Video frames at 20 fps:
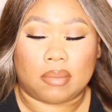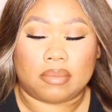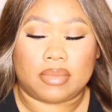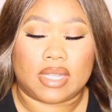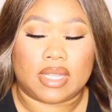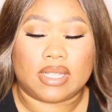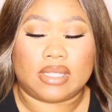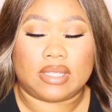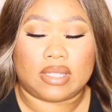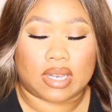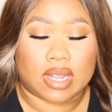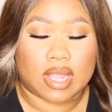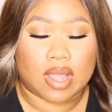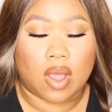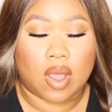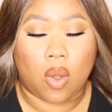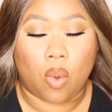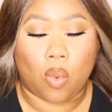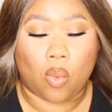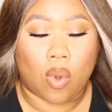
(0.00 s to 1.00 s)
Density
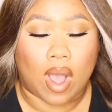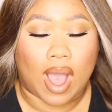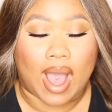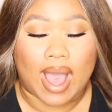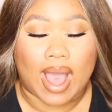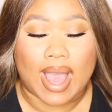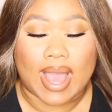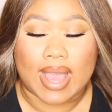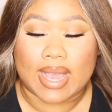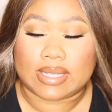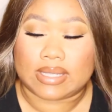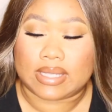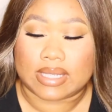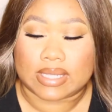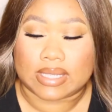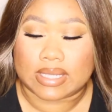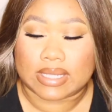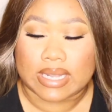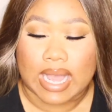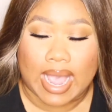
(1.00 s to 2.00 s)
wise,
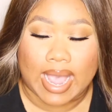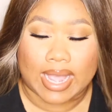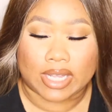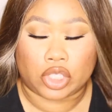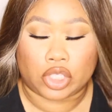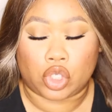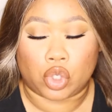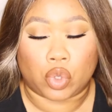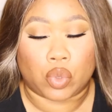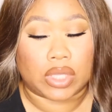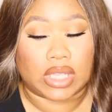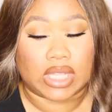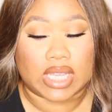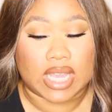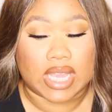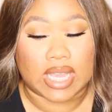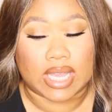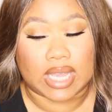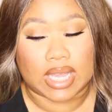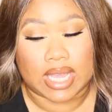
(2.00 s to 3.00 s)
it's not too
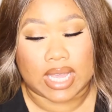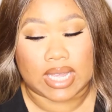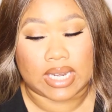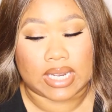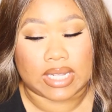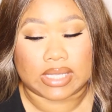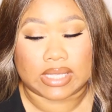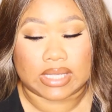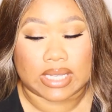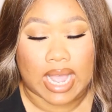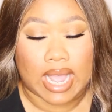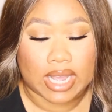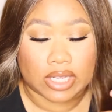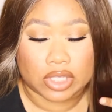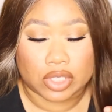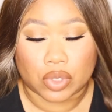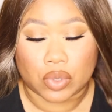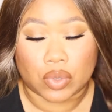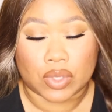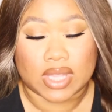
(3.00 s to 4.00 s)
thick and it's not
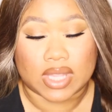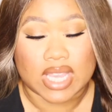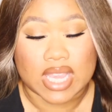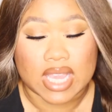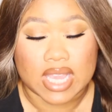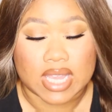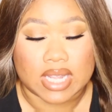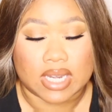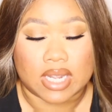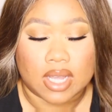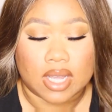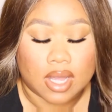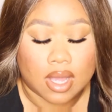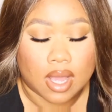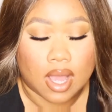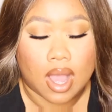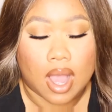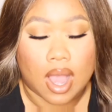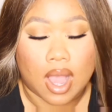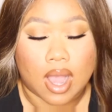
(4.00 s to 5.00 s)
too thin.
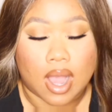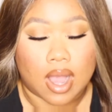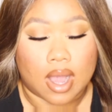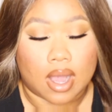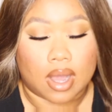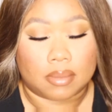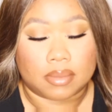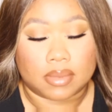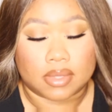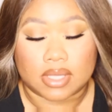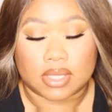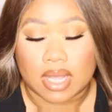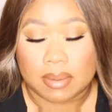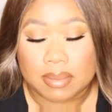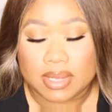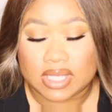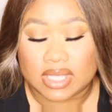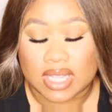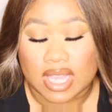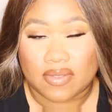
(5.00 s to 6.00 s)
Let
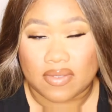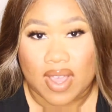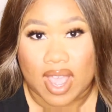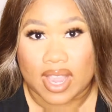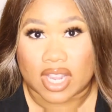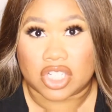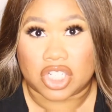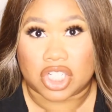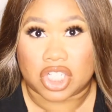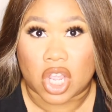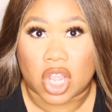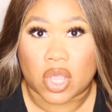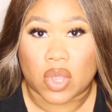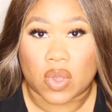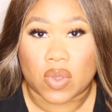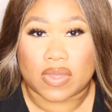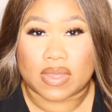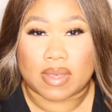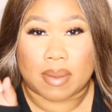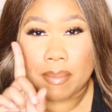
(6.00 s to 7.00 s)
me see if I can show
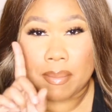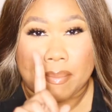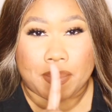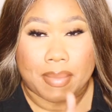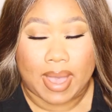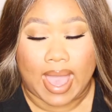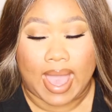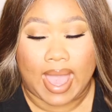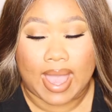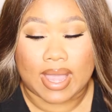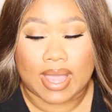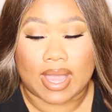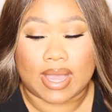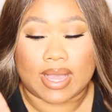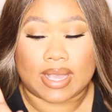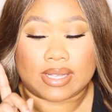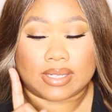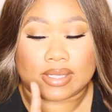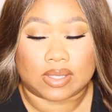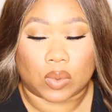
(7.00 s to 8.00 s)
you the back
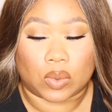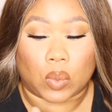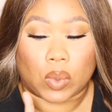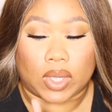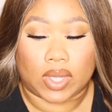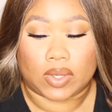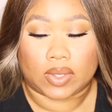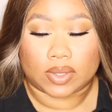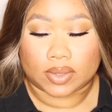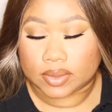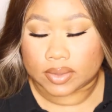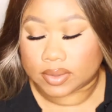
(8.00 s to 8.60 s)
as well.